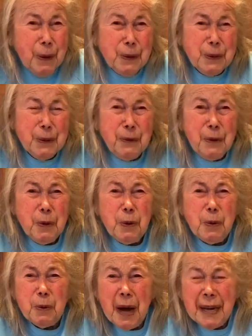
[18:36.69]
those of you
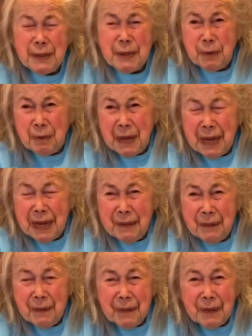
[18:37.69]
who write to
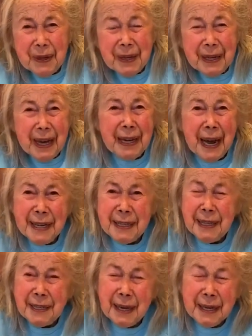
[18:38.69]
me, and I
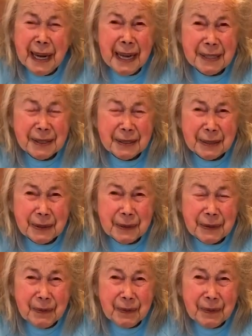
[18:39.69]
cannot
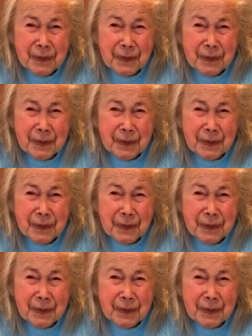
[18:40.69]
answer,